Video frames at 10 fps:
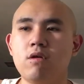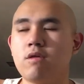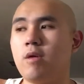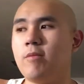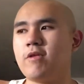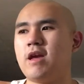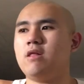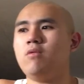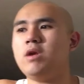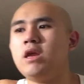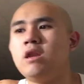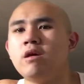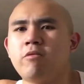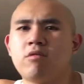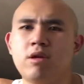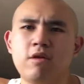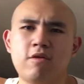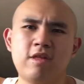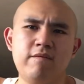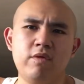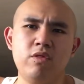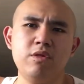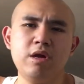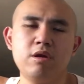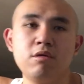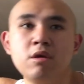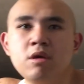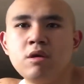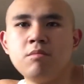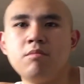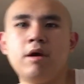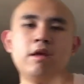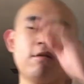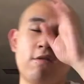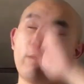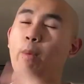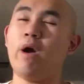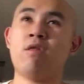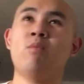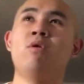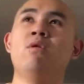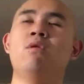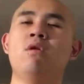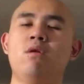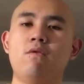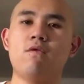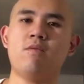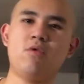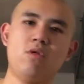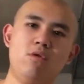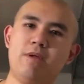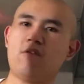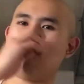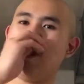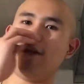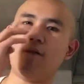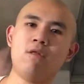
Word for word: It's almost Halloween. I'm trying to save a little money as possible to do something a little bit crazy.